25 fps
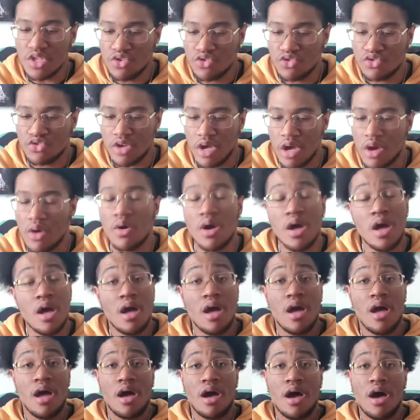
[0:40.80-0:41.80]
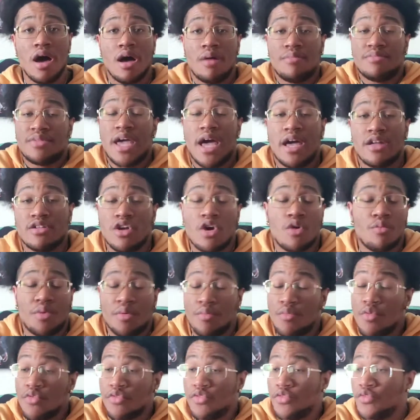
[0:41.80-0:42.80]
So,
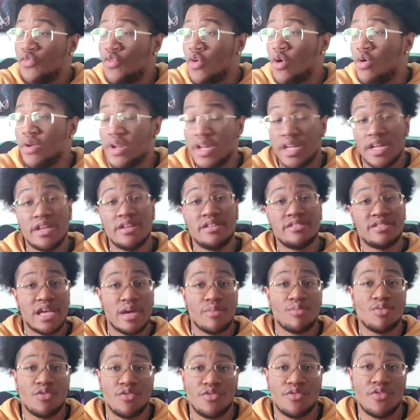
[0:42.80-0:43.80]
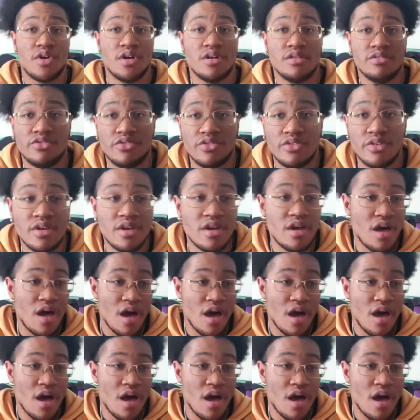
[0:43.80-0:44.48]
but moving forward, it is April 1st,